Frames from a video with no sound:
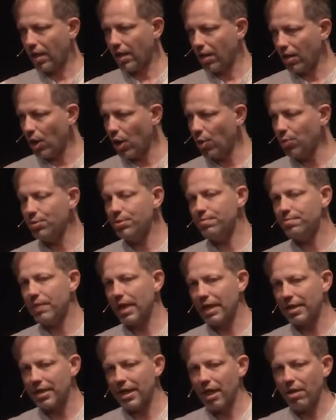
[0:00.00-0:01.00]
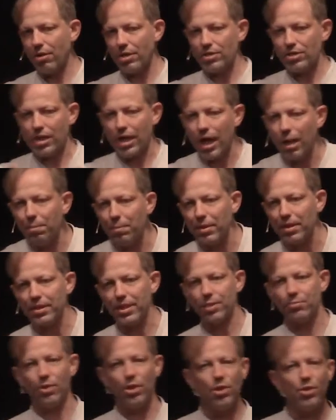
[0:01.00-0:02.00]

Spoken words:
alone, and now as a couple they were